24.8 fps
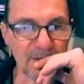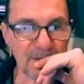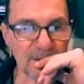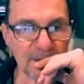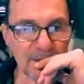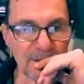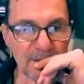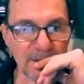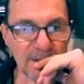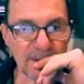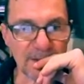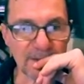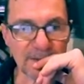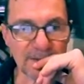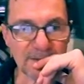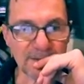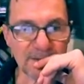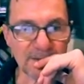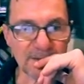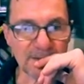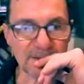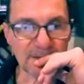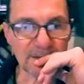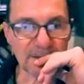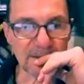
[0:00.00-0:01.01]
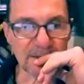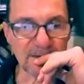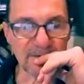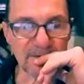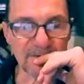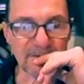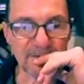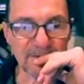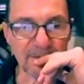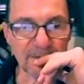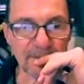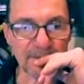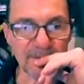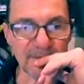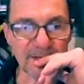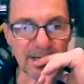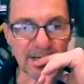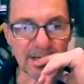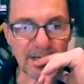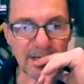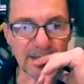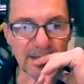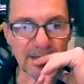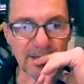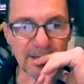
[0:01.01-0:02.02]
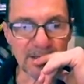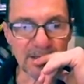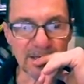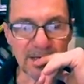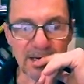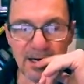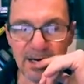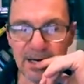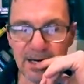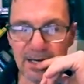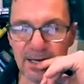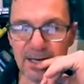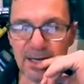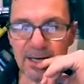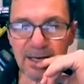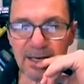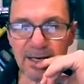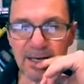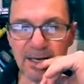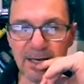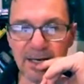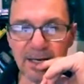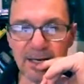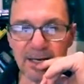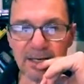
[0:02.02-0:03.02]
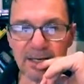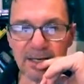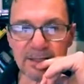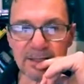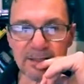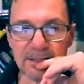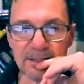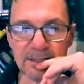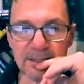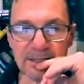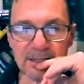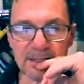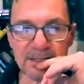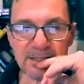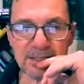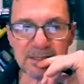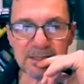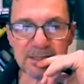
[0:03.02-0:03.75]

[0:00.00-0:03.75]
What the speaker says: And from then I had this